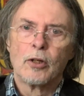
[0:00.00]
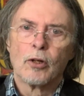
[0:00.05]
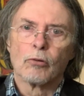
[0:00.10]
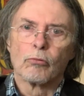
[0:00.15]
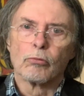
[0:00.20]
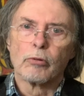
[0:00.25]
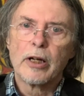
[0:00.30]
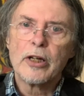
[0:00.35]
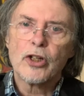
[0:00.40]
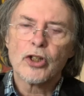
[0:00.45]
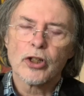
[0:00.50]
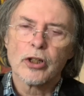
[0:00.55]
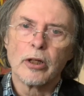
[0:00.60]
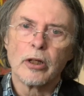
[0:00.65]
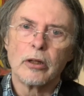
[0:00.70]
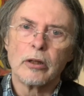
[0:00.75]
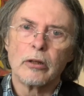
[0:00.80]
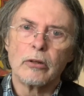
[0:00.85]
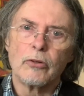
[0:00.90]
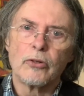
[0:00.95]

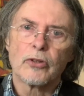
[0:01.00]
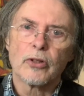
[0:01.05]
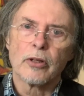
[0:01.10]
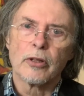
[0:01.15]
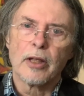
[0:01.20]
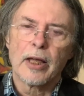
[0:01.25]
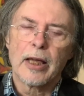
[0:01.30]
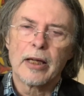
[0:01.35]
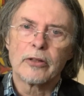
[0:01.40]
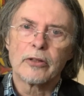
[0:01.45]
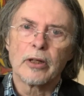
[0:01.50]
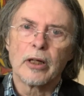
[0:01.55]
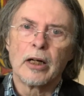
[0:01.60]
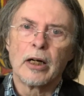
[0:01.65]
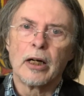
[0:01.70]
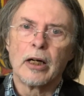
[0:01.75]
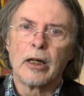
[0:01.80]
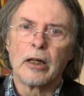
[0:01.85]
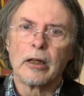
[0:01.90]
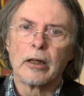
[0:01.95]
ratios that
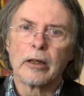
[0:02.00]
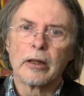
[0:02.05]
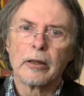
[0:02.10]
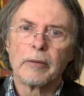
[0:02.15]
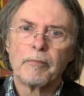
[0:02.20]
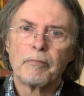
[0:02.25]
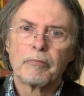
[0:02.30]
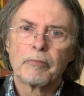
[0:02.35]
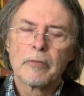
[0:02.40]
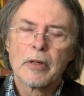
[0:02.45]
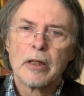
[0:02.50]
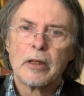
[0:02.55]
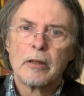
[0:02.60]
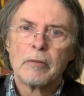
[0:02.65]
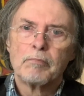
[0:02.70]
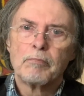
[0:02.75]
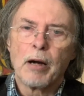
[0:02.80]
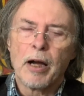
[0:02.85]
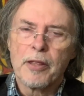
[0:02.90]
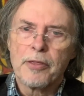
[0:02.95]
are
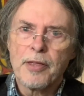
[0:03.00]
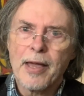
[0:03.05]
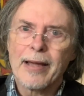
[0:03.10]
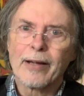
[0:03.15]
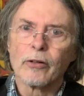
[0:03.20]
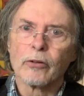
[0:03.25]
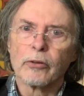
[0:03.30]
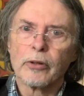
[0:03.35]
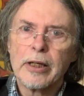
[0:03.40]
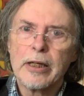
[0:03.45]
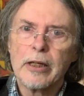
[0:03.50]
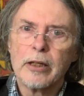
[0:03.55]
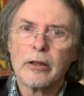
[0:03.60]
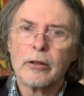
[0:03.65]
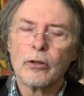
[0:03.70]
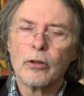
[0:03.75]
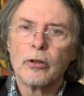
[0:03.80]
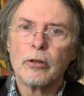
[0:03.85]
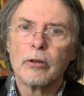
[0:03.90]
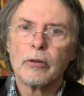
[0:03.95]

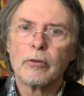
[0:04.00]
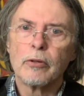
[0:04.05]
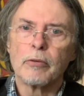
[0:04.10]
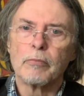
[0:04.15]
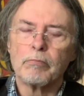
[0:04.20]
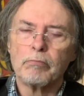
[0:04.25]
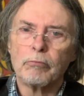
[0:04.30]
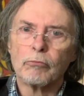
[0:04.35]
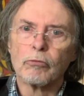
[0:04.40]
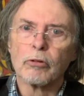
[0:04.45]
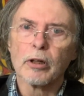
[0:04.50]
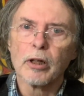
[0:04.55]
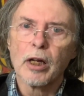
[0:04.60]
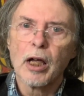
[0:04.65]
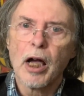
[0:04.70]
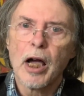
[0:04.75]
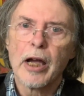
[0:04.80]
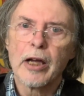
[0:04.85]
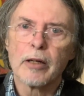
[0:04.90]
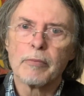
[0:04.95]
Pythagorean, that
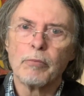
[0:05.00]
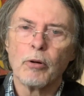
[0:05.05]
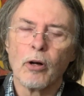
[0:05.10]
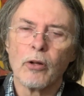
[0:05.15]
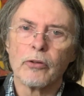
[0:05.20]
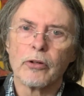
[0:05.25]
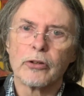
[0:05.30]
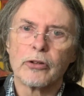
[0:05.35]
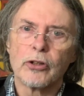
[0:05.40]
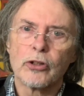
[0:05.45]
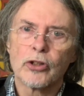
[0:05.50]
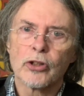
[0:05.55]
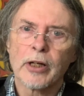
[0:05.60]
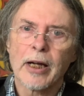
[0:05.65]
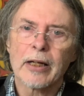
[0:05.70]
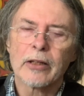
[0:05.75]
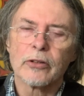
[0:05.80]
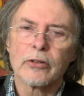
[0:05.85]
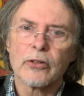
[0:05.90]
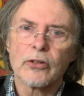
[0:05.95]
rely upon the
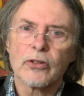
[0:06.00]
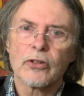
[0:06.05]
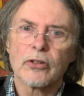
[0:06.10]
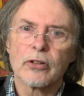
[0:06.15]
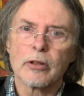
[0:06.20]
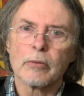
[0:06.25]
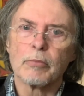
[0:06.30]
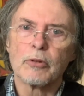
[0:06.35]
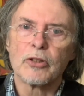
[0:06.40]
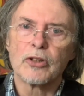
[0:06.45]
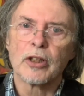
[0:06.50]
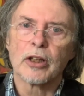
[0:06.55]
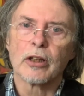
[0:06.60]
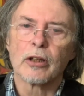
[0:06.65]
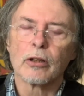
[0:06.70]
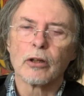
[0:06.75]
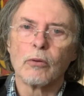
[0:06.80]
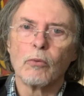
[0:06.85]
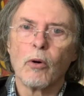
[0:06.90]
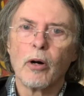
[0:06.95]
detractus in a
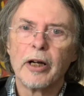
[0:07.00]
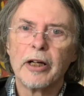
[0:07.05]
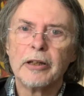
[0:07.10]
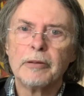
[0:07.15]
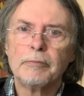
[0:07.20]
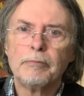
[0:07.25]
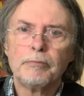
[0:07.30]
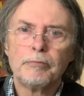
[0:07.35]
particular way.